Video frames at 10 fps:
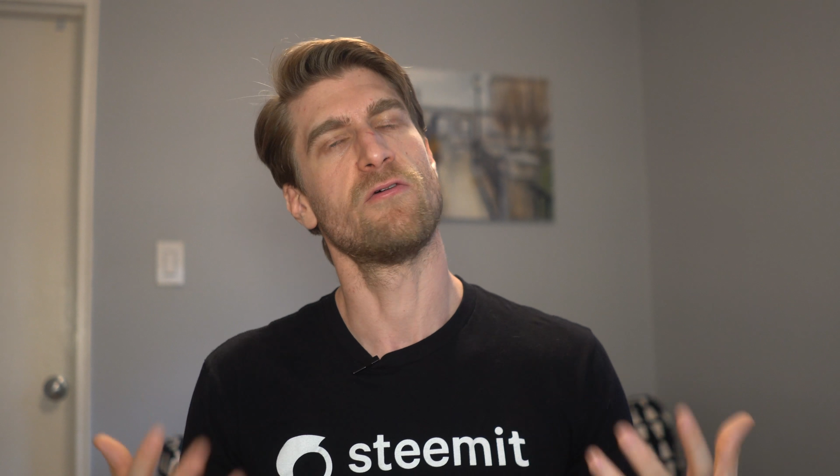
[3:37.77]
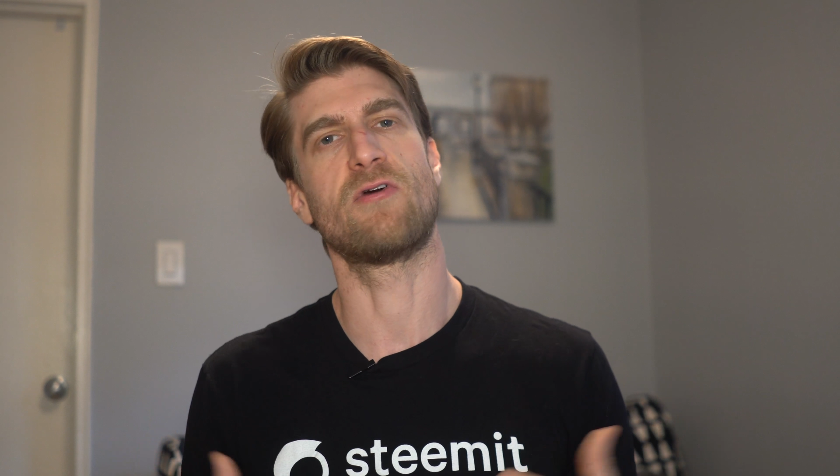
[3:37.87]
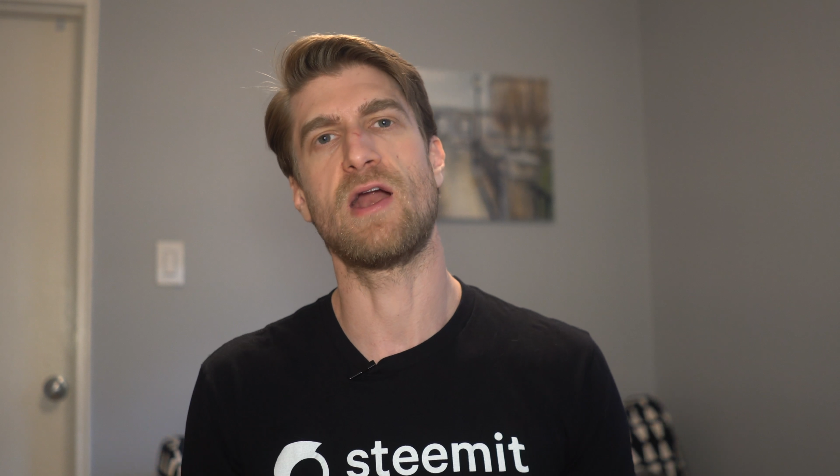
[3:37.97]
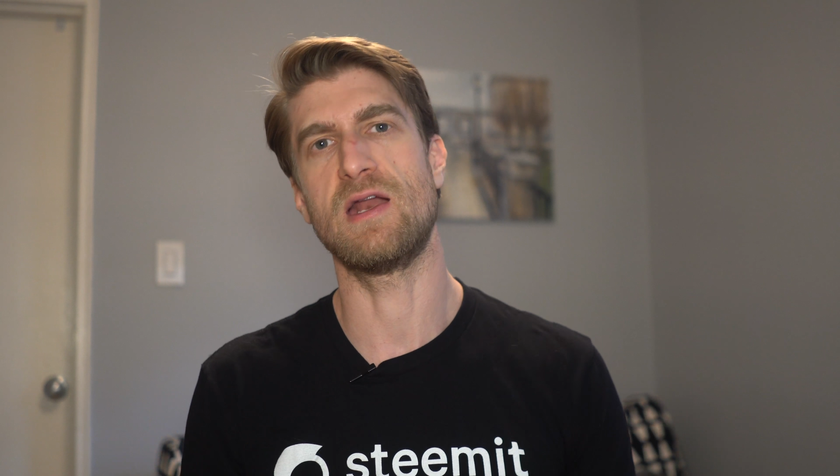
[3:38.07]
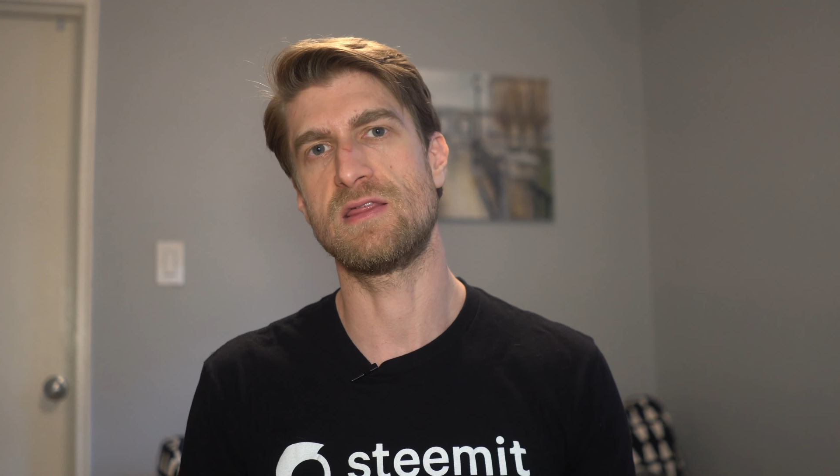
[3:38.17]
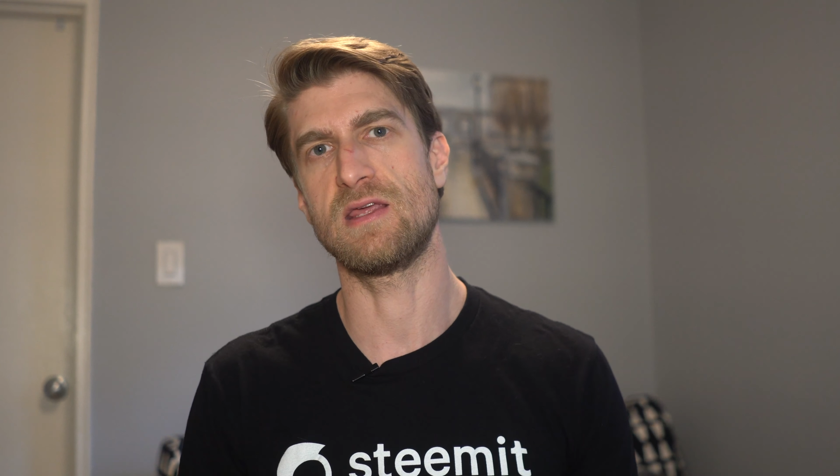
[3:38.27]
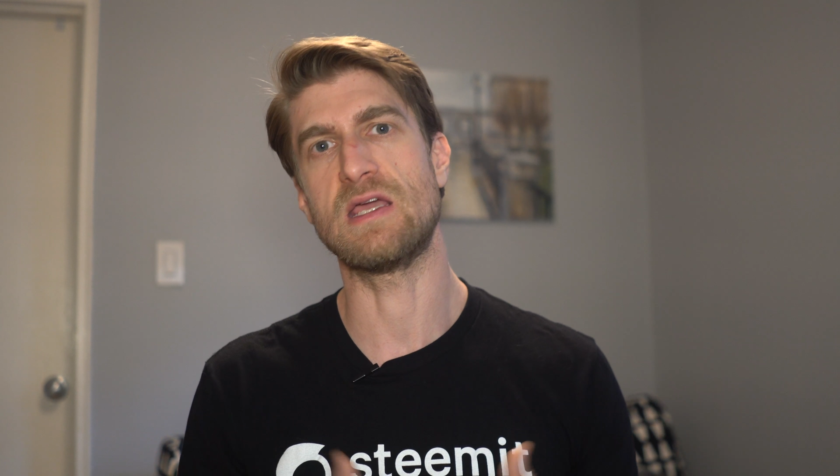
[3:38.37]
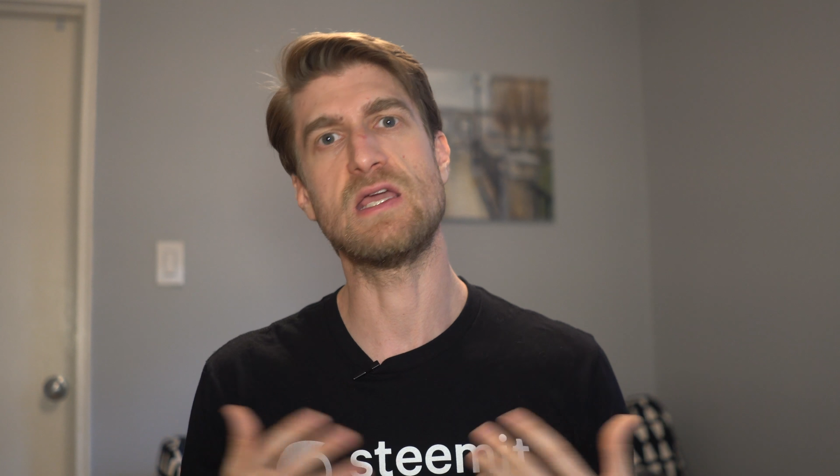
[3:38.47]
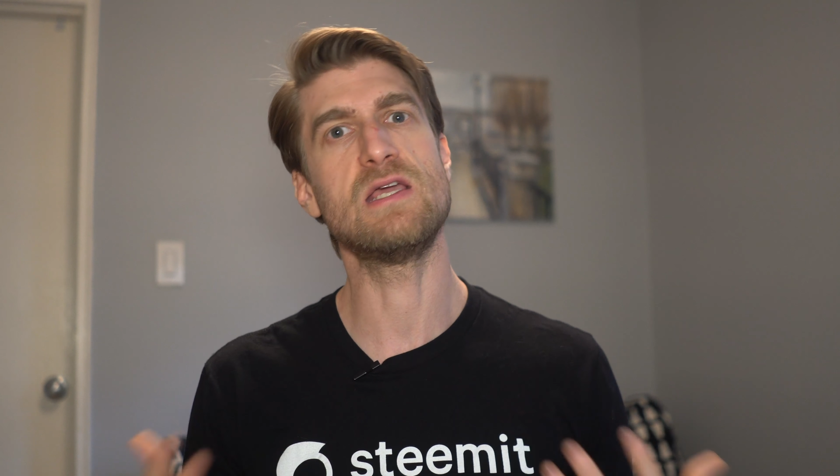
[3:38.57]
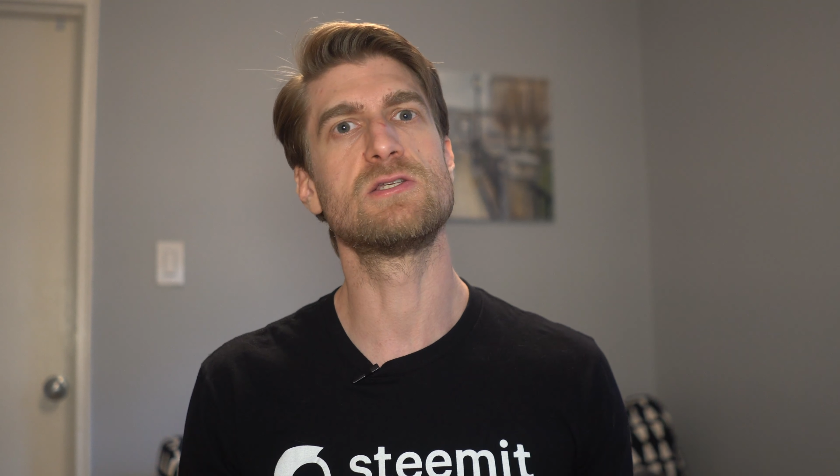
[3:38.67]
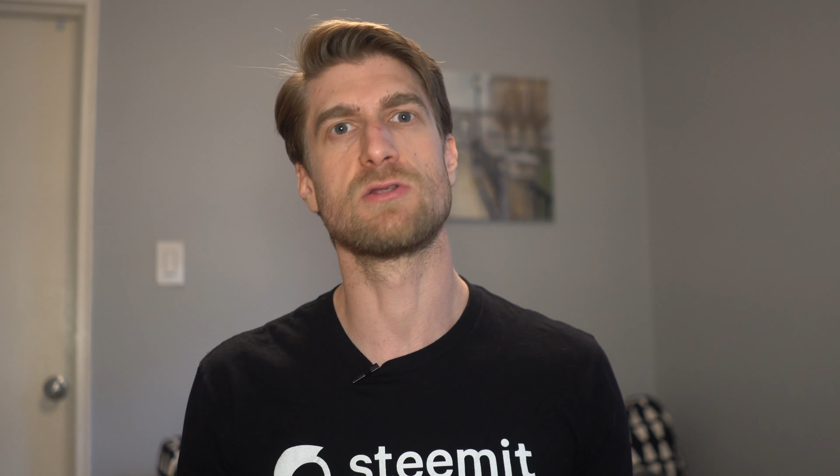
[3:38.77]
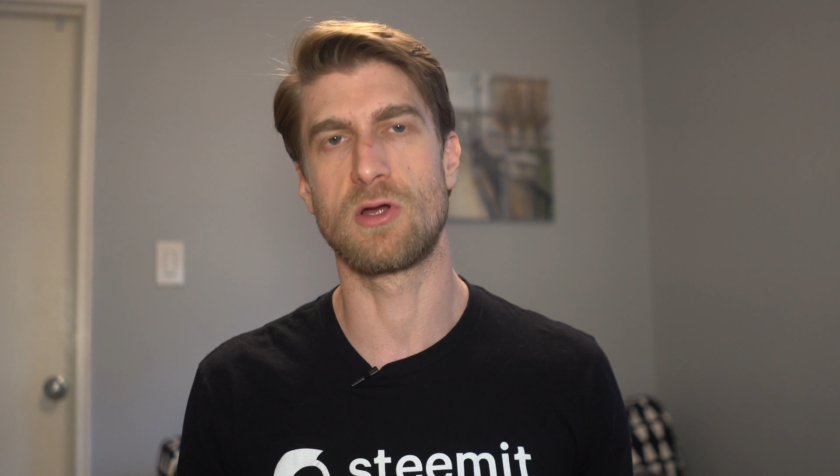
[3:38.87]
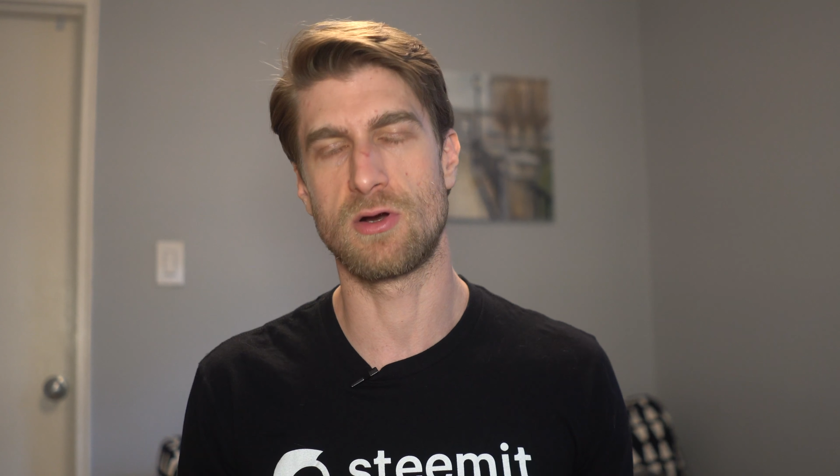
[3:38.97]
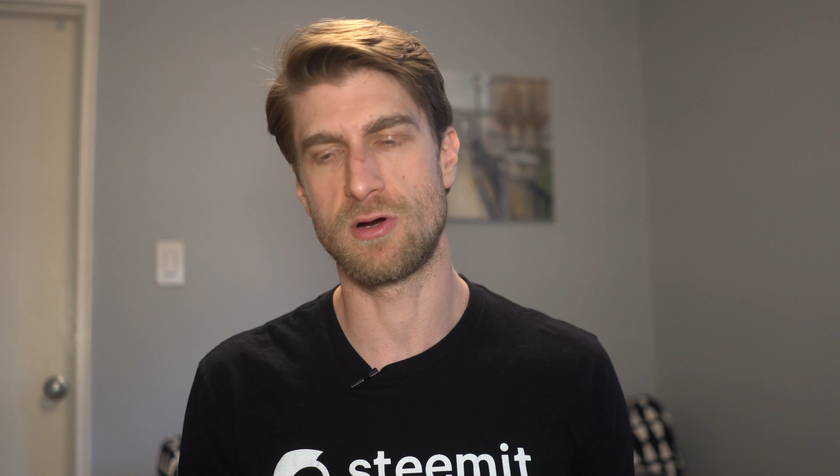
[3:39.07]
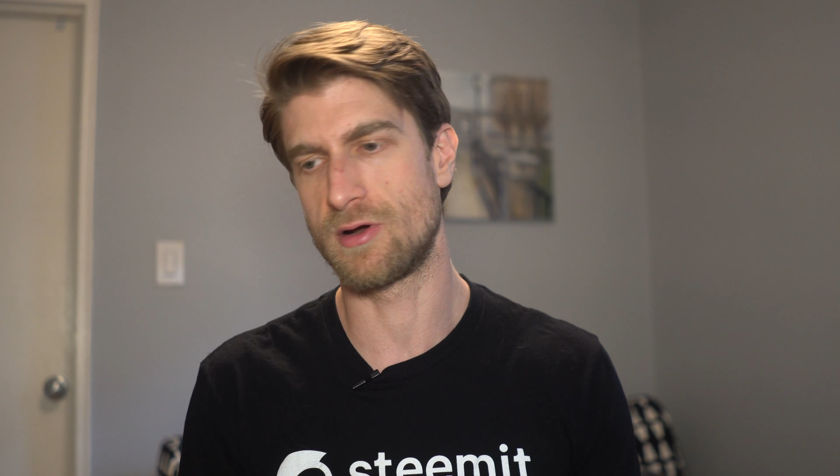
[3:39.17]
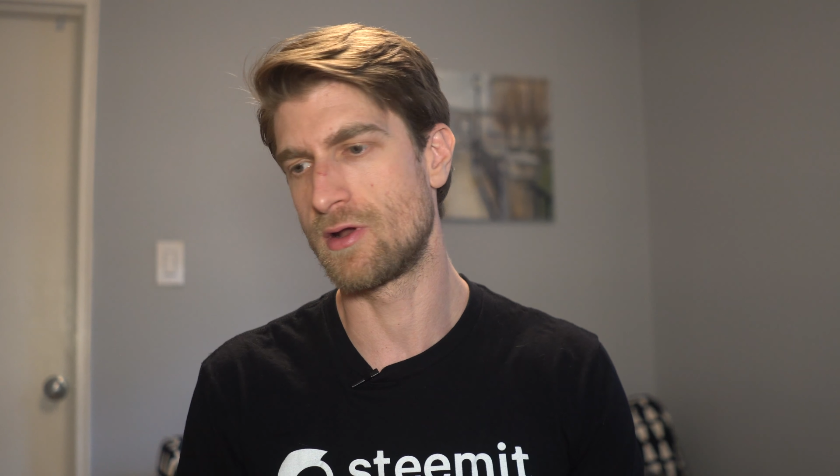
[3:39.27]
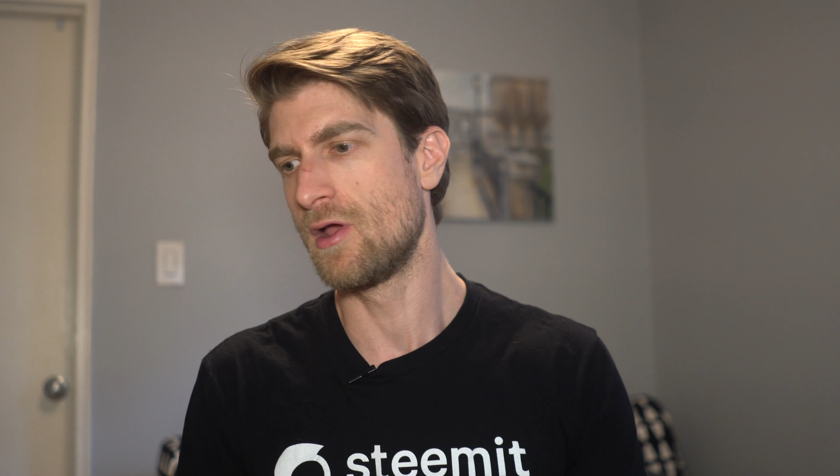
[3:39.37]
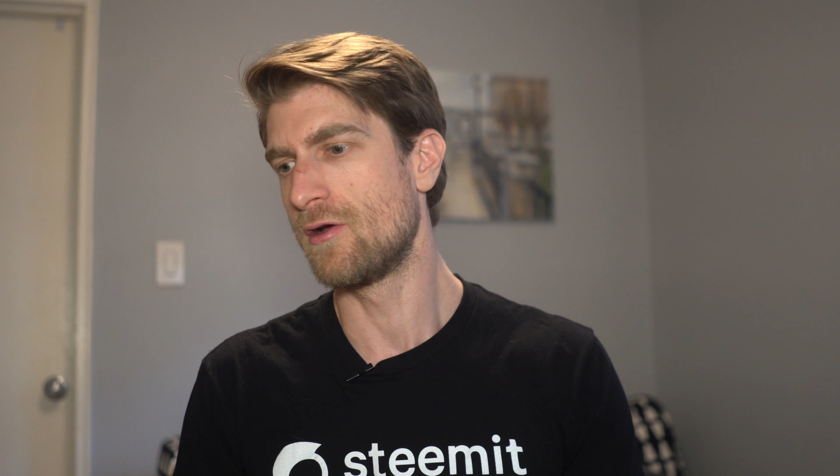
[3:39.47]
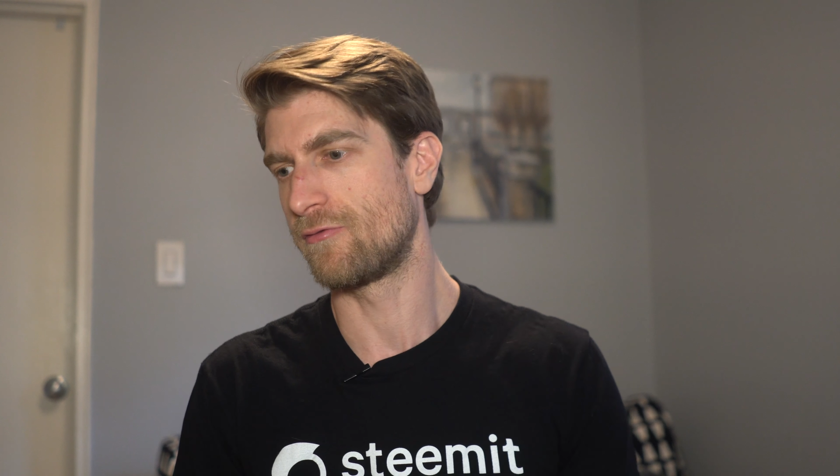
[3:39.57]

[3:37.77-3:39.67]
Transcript: for anything he's learned